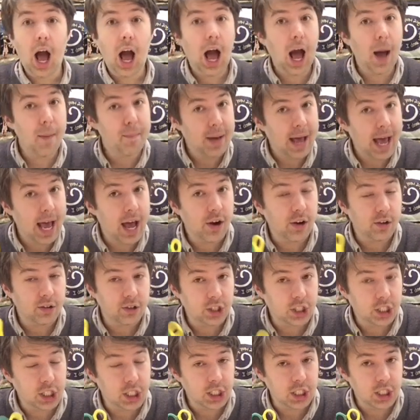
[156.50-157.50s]
a pair of
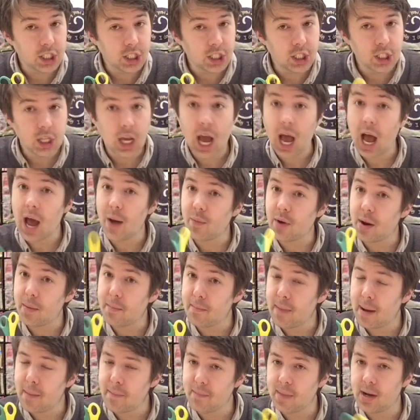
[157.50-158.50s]
scissors, and
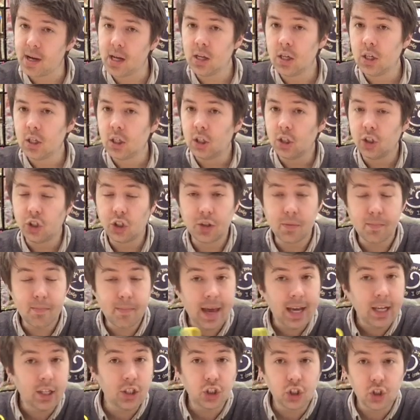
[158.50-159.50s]
remember to
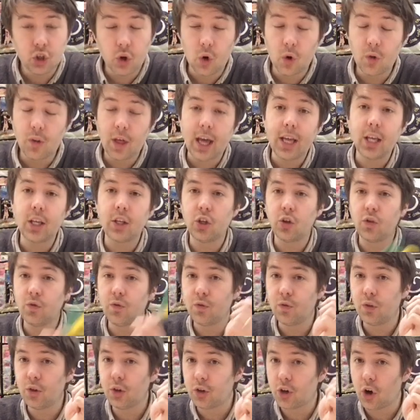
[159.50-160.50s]
make sure that
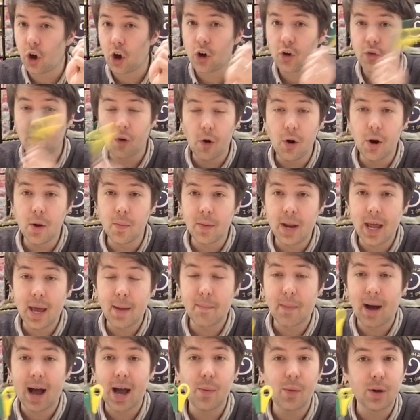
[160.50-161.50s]
you've got a grown-up
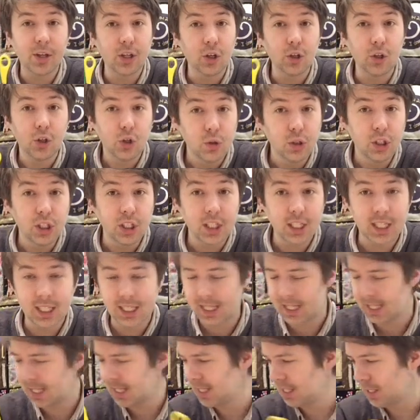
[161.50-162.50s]
nearby when you're using the
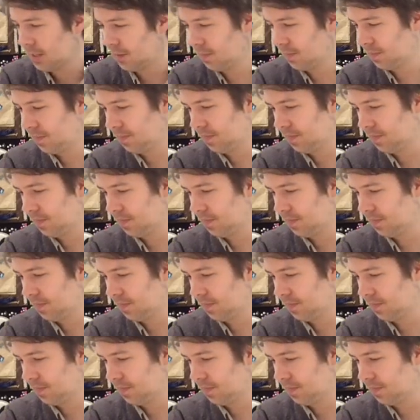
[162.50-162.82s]
scissors,